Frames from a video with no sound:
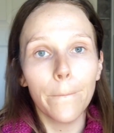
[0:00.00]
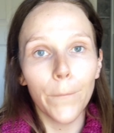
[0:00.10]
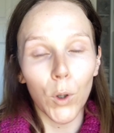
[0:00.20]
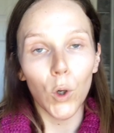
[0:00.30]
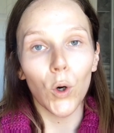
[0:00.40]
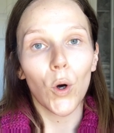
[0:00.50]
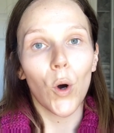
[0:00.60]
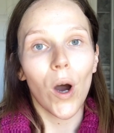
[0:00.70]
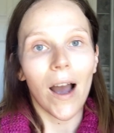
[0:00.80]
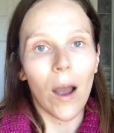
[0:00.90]
But
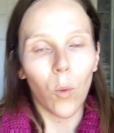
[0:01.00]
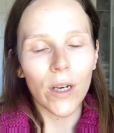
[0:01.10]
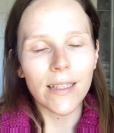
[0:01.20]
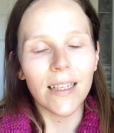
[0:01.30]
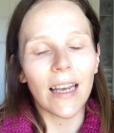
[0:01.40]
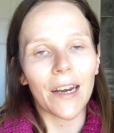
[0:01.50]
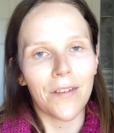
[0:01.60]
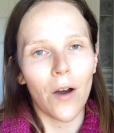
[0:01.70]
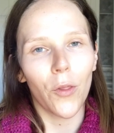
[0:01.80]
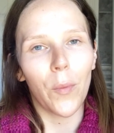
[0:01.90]
I want to see kind of
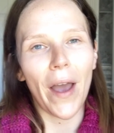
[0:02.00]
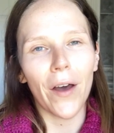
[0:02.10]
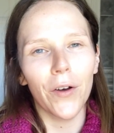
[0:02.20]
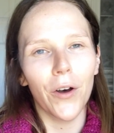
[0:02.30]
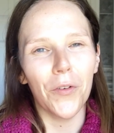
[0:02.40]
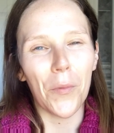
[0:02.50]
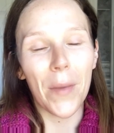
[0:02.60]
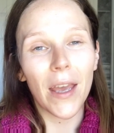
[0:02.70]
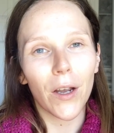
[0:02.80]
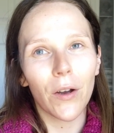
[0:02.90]
how they wear
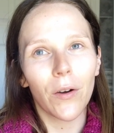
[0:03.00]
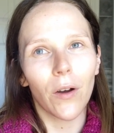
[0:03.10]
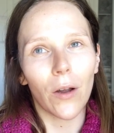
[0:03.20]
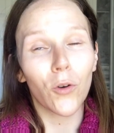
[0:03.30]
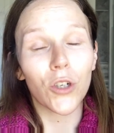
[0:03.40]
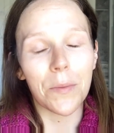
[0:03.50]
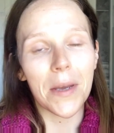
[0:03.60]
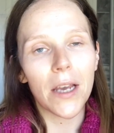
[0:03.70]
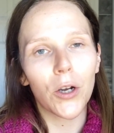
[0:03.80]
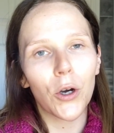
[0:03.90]
under
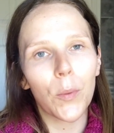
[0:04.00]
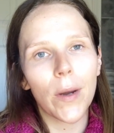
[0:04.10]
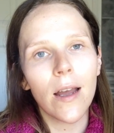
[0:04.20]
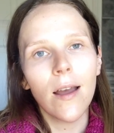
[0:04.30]
makeup.